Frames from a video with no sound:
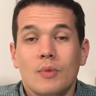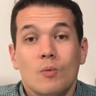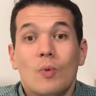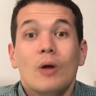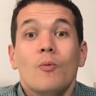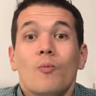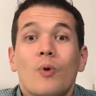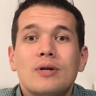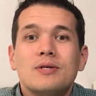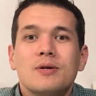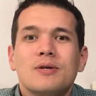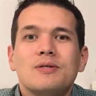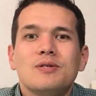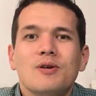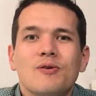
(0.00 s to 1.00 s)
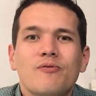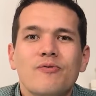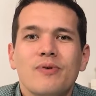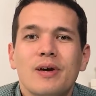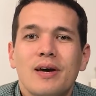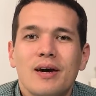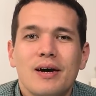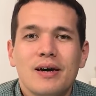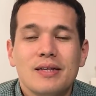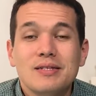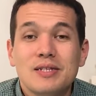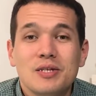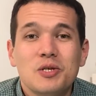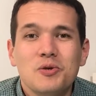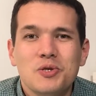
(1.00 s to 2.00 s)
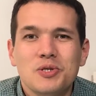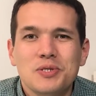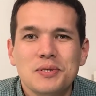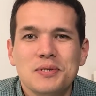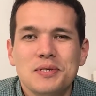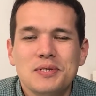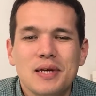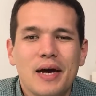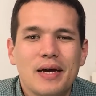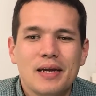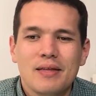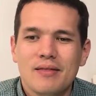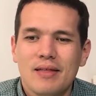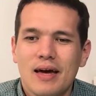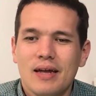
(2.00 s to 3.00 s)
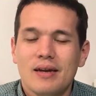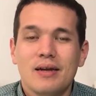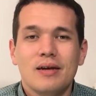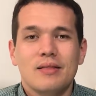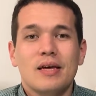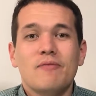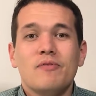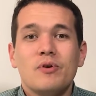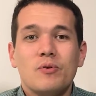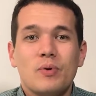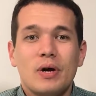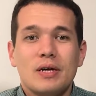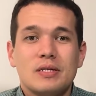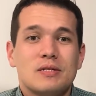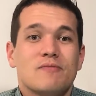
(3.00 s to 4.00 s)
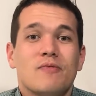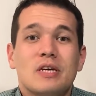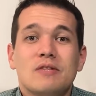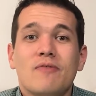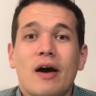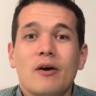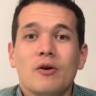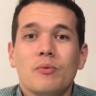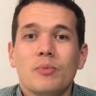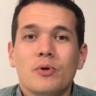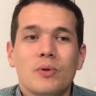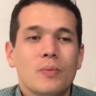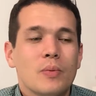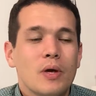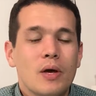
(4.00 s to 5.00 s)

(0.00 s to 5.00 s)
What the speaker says: well, want to conserve institutions in society that they view as valuable.